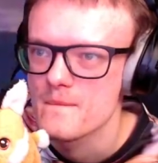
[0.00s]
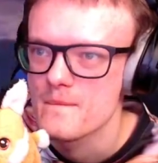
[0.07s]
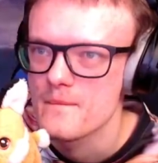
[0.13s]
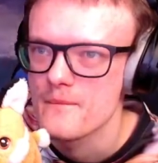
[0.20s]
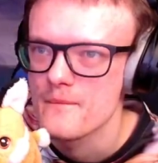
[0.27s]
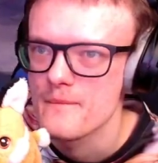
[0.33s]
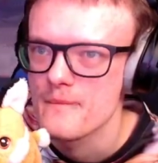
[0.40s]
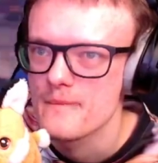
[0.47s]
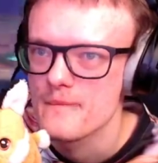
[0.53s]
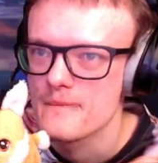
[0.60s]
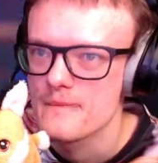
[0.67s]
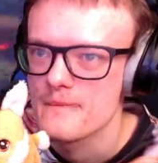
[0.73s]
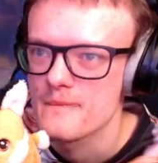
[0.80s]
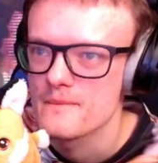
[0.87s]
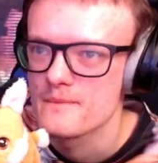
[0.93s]
I,
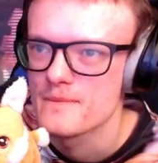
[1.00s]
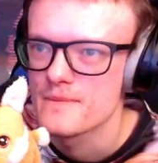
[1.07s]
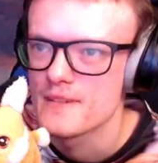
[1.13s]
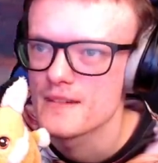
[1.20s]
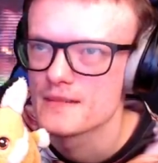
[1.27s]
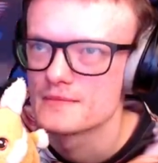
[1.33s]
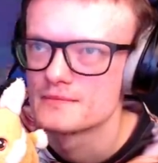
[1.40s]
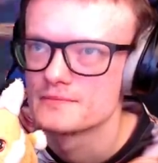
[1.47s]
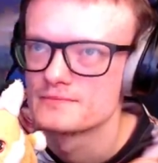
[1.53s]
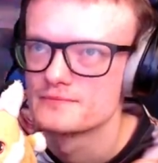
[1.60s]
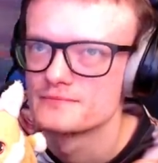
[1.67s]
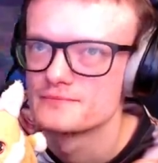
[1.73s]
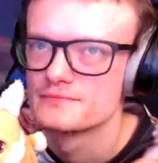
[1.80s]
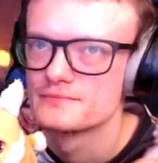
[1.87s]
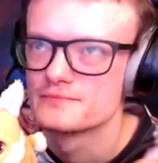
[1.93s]
actually help you guys
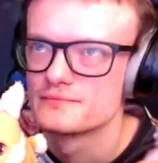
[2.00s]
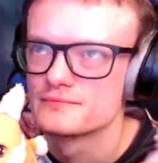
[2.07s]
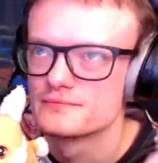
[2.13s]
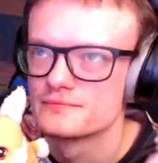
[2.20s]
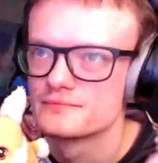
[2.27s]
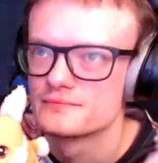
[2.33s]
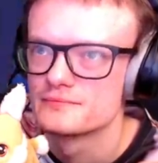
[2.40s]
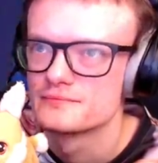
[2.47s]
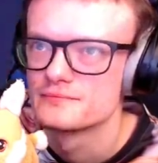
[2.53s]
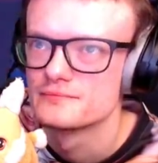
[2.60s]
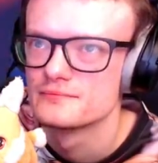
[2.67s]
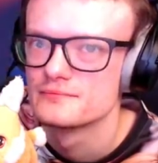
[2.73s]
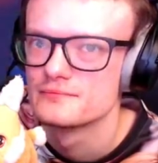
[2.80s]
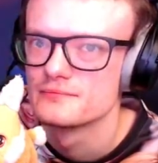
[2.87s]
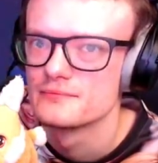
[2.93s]
out
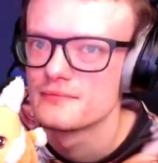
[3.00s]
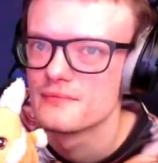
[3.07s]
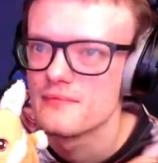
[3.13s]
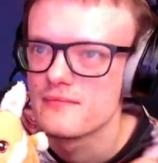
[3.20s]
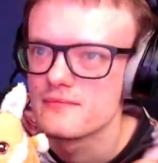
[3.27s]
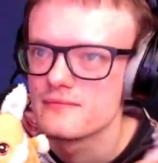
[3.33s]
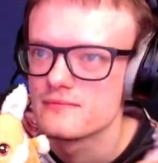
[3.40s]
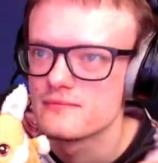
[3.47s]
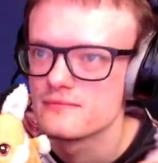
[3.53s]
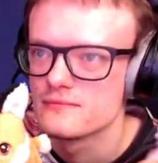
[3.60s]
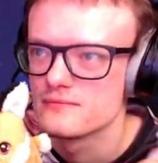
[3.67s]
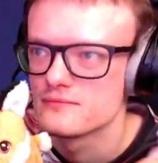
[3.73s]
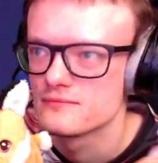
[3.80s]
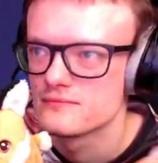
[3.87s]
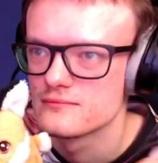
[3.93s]
not losing.
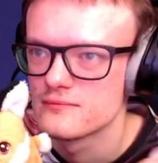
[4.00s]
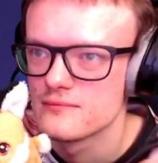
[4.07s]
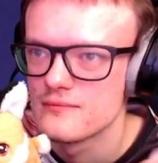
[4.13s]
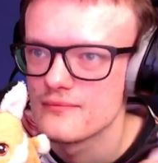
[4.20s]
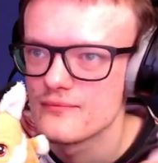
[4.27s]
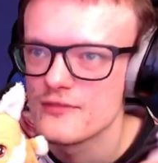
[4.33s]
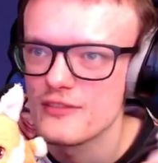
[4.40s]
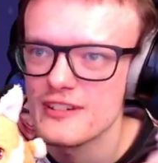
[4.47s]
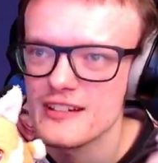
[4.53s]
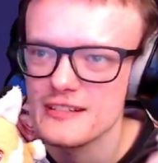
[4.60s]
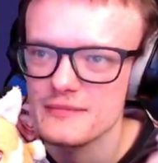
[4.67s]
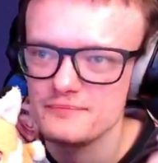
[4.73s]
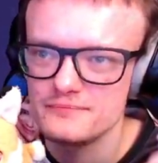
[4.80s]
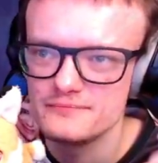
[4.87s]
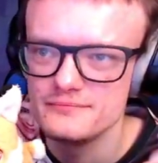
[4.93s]
You
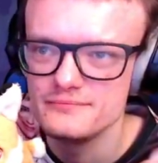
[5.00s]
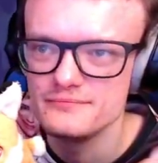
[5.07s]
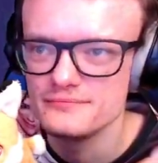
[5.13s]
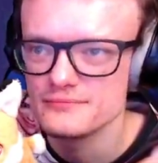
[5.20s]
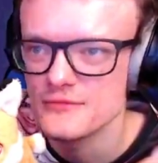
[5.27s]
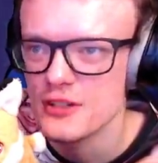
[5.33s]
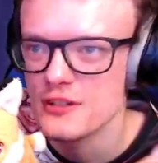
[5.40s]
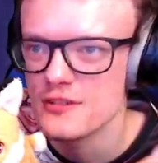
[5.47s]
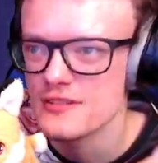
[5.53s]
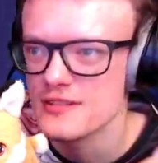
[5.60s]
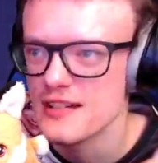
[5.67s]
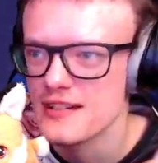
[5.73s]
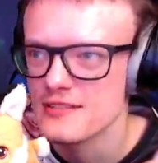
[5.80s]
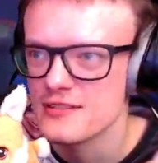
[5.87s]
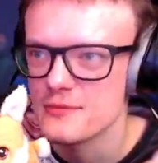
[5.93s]
really?
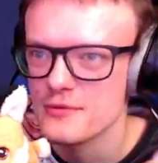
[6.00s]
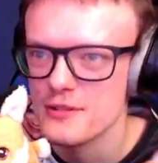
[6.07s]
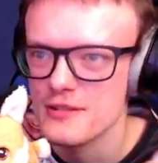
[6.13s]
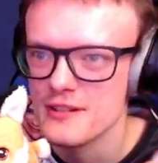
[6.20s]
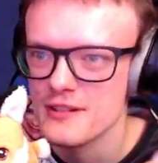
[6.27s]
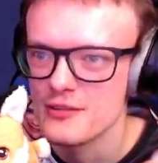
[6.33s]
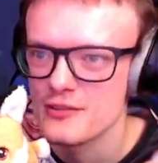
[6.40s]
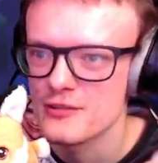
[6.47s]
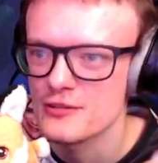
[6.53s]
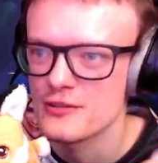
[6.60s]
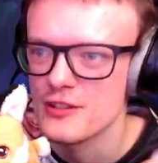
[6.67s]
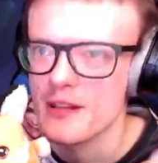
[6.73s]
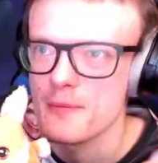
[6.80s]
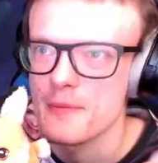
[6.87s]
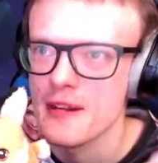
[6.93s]
Cortex, stop doing
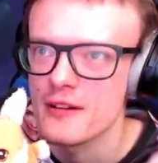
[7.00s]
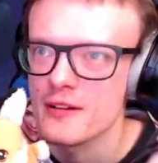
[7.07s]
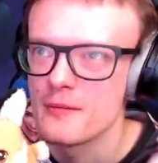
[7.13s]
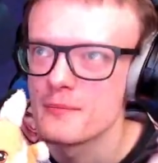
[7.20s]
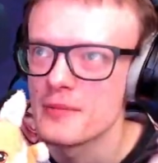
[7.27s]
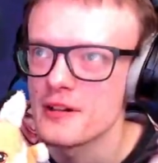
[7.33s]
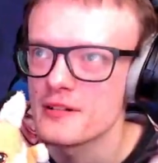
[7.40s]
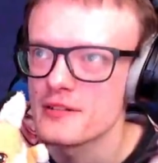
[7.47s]
that, you mean humbug.